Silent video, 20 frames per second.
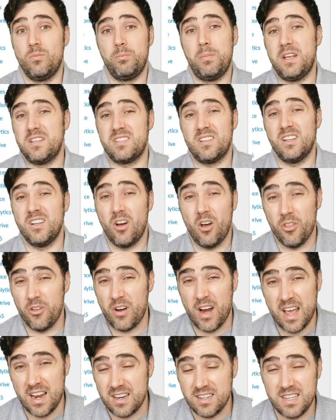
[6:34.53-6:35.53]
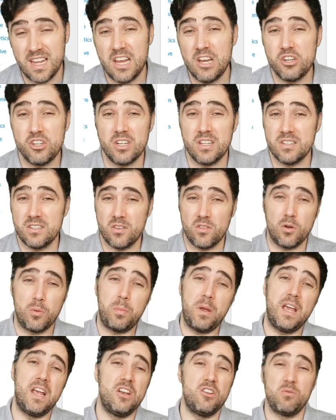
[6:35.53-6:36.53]
basically all their annotations, so their
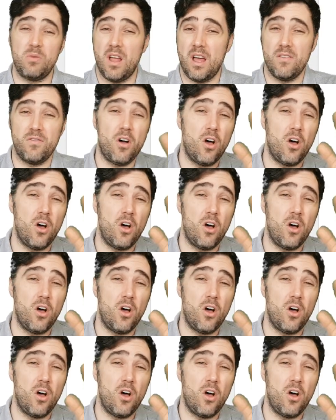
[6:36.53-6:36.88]
page will have